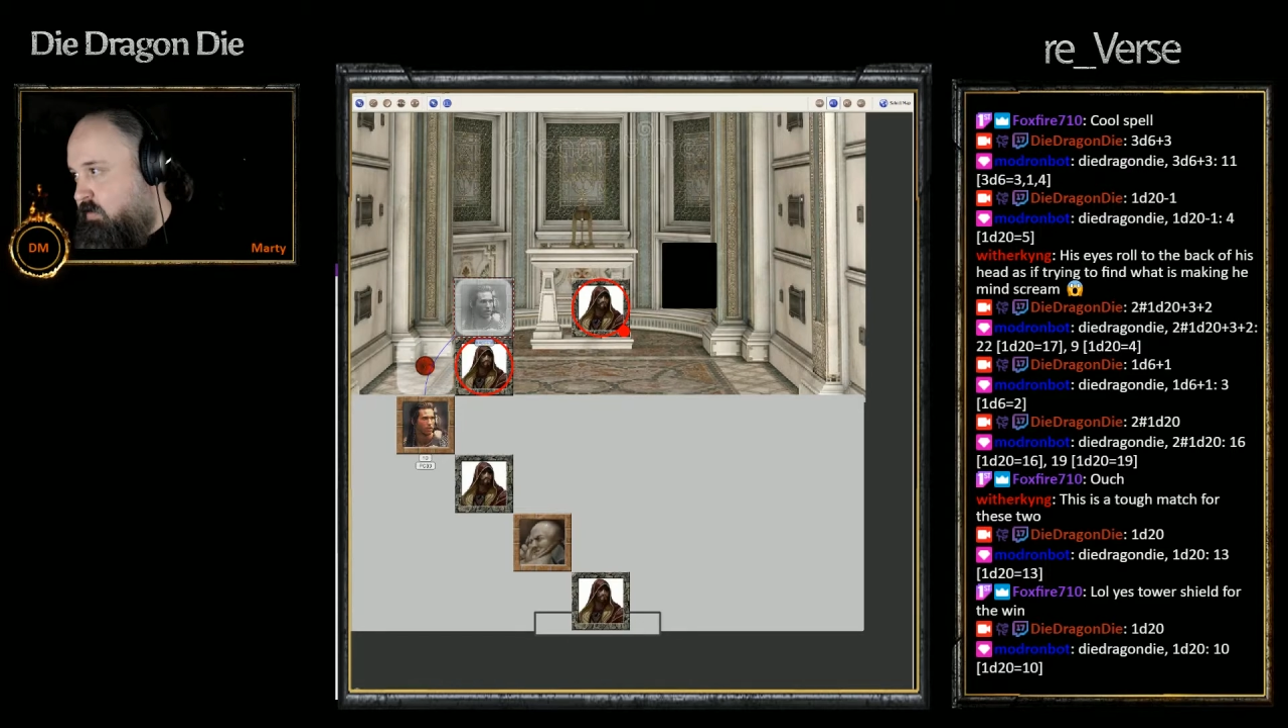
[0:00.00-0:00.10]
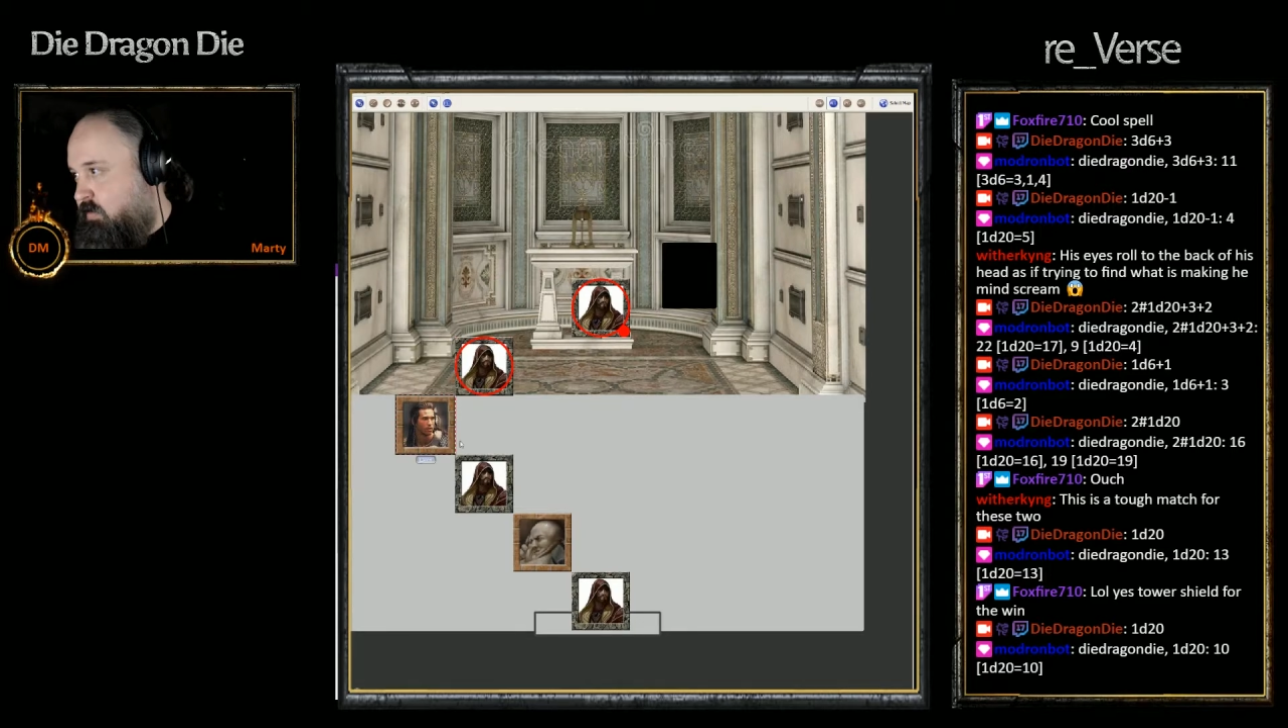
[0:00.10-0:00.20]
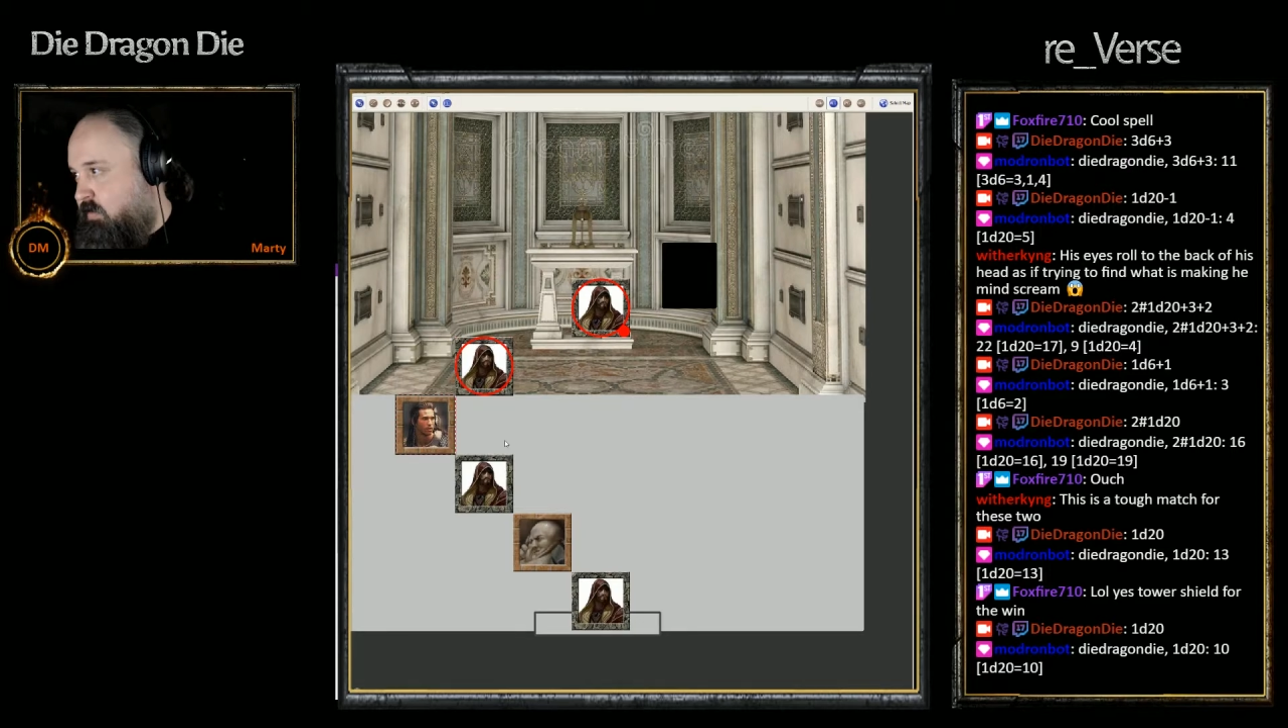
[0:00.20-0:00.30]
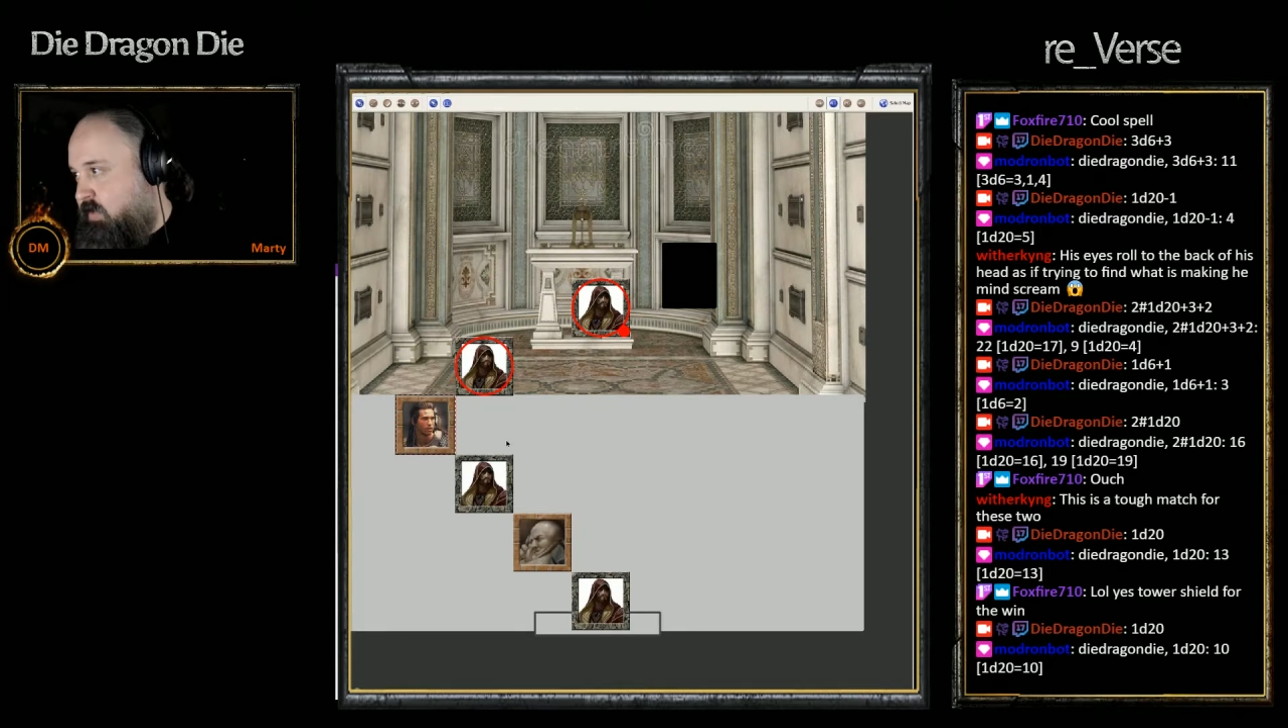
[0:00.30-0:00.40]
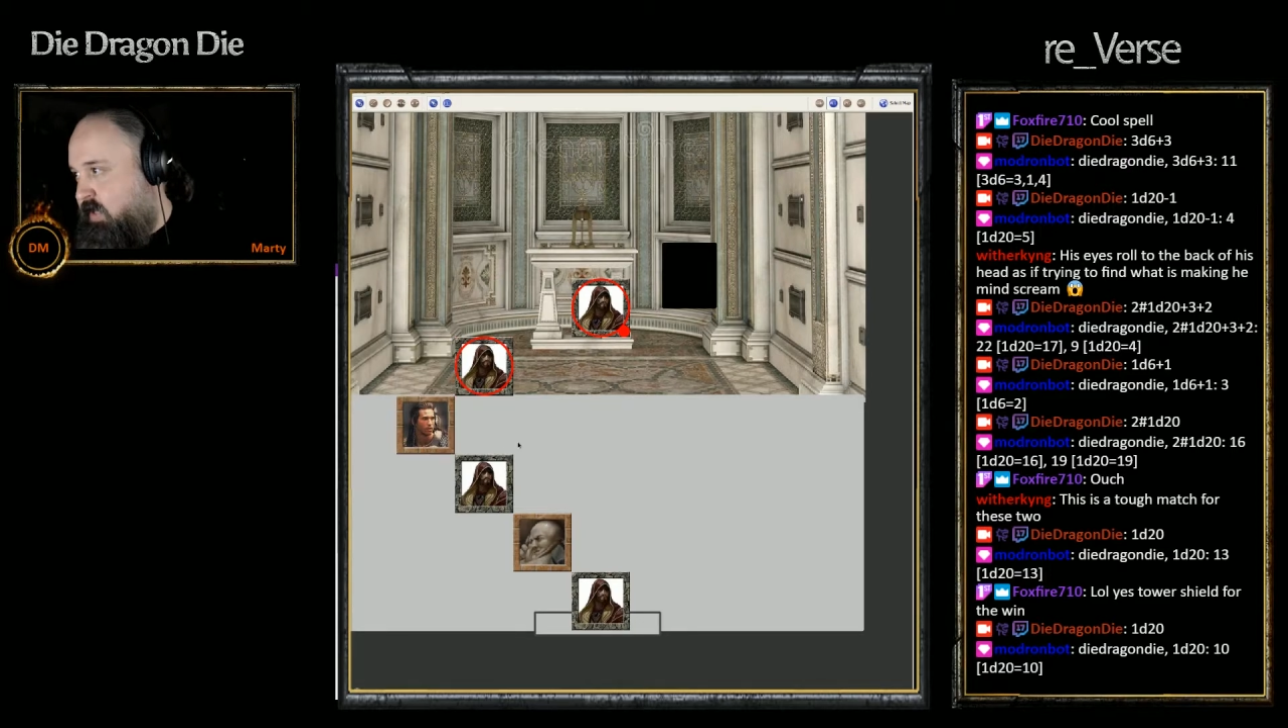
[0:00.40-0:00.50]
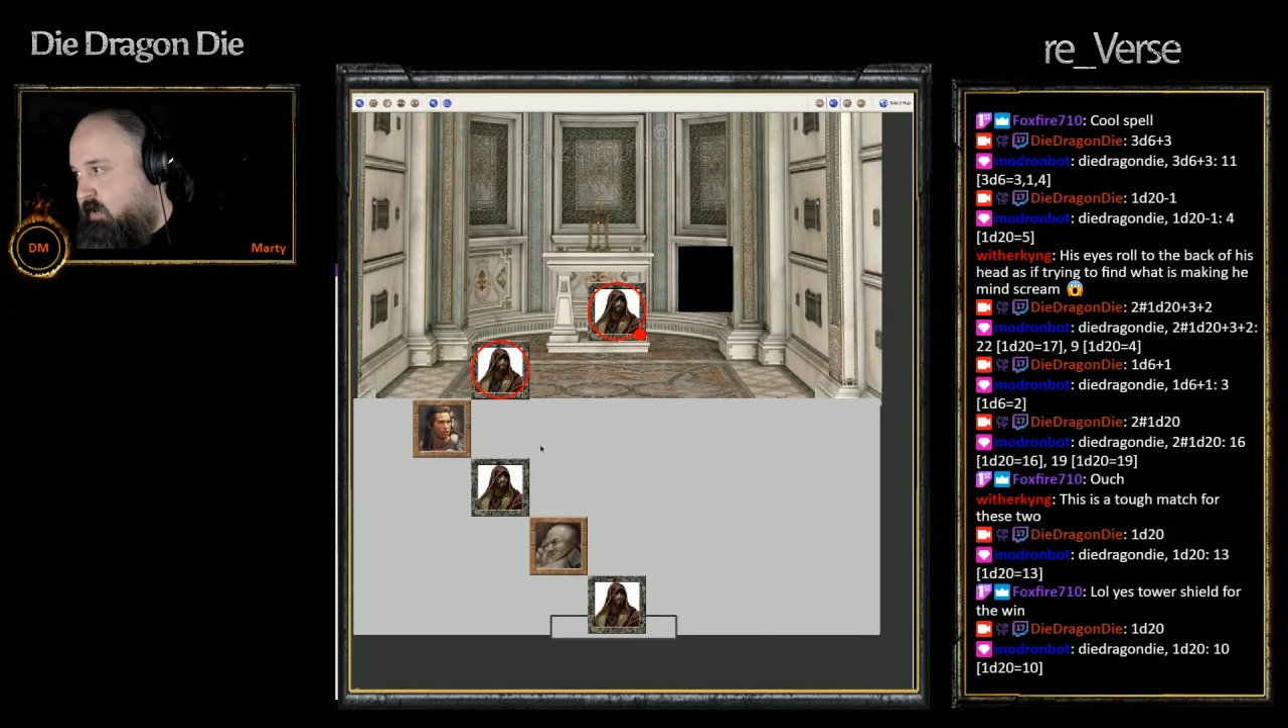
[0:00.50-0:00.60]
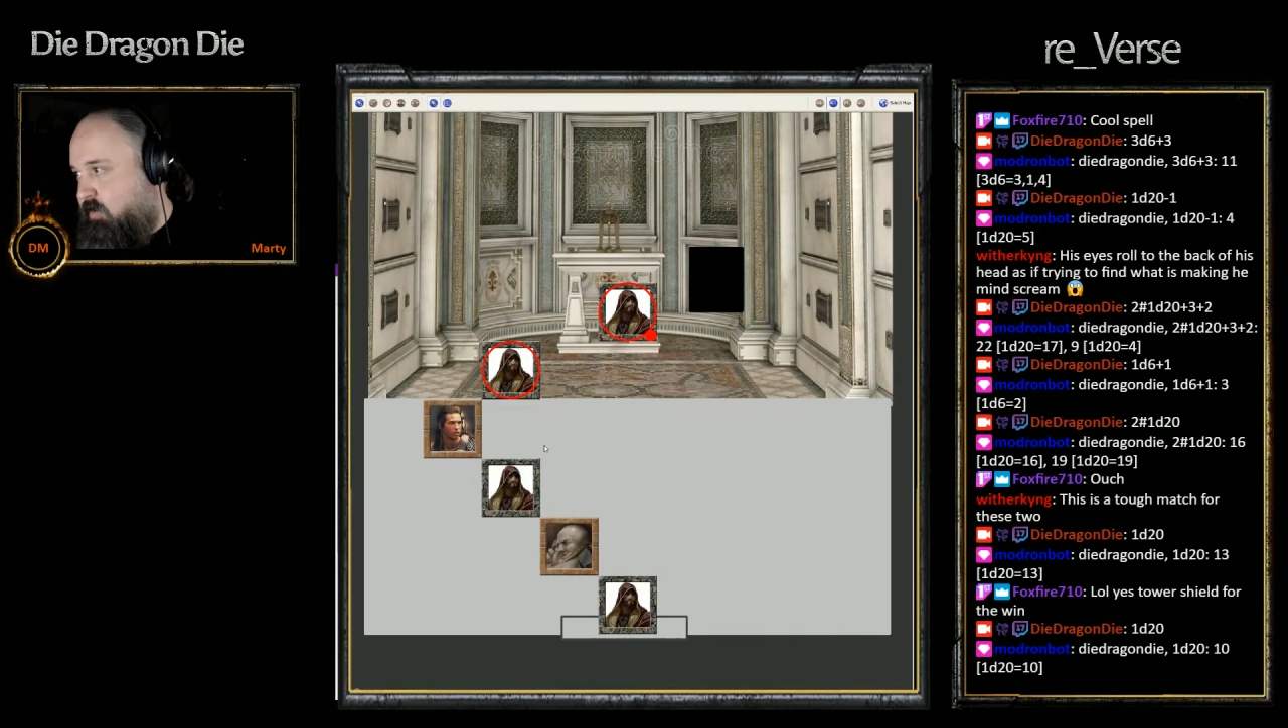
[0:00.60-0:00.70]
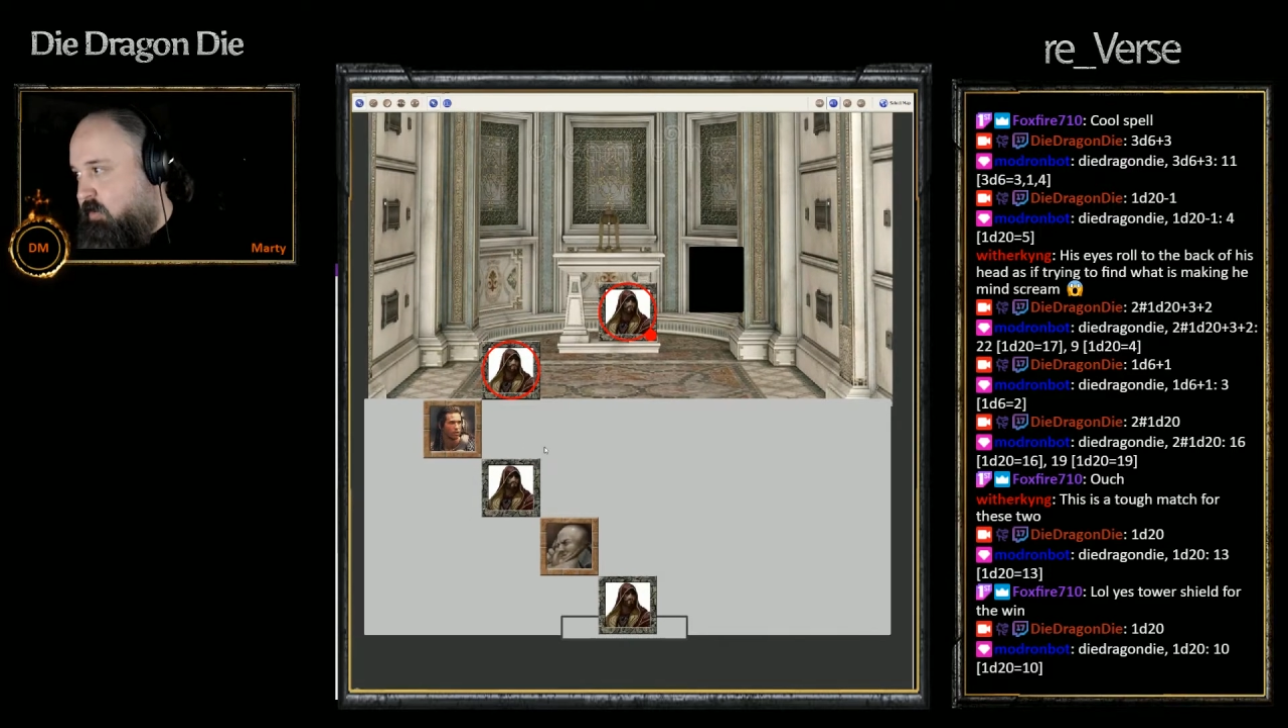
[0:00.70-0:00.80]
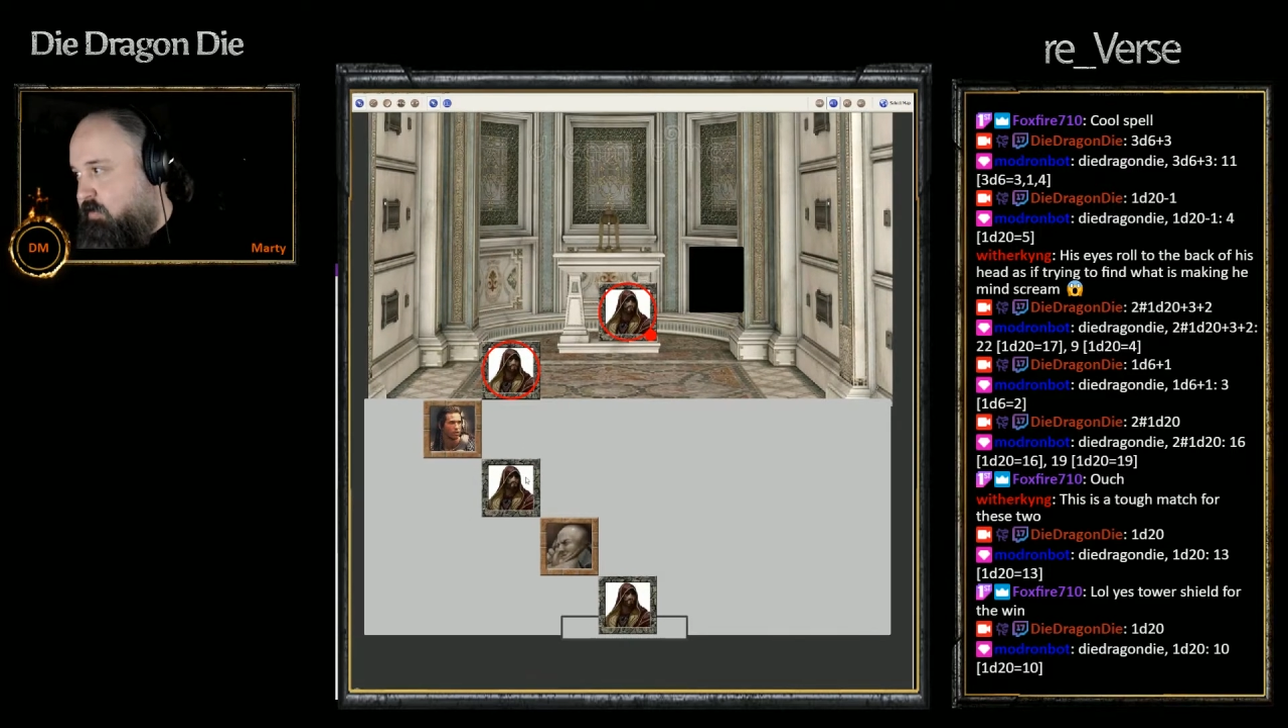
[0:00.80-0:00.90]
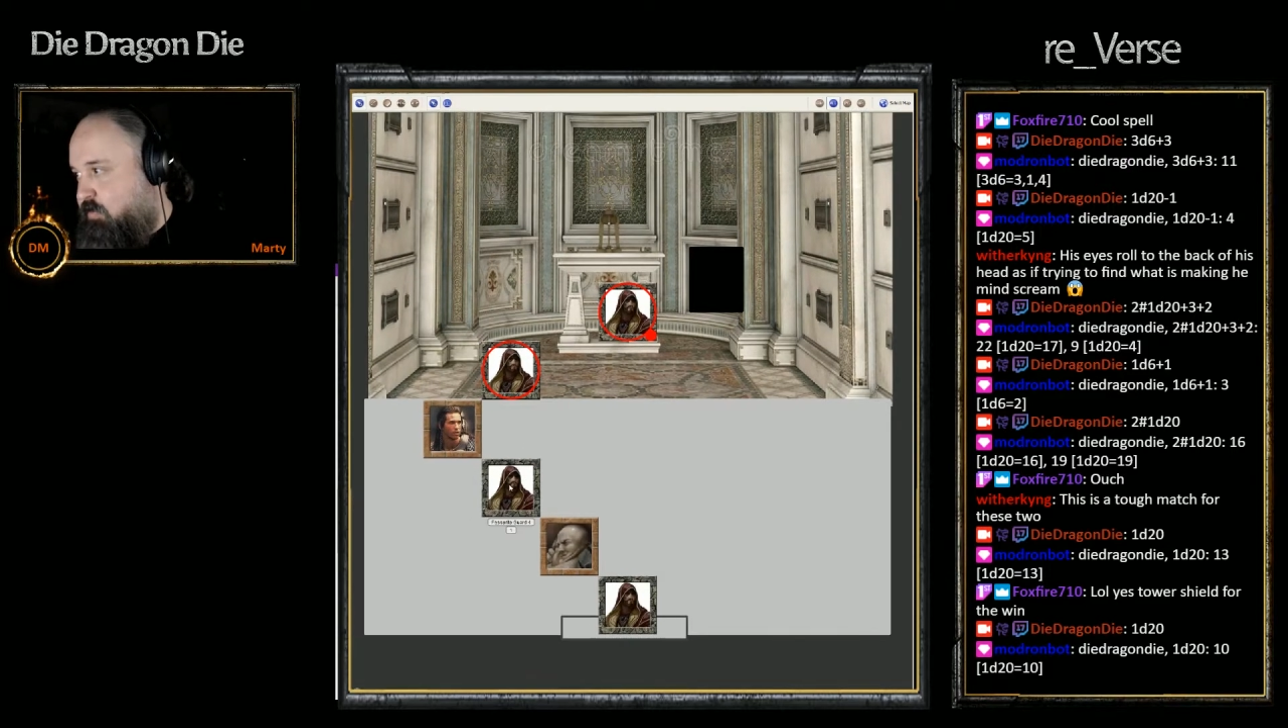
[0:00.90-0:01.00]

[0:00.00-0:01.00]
He will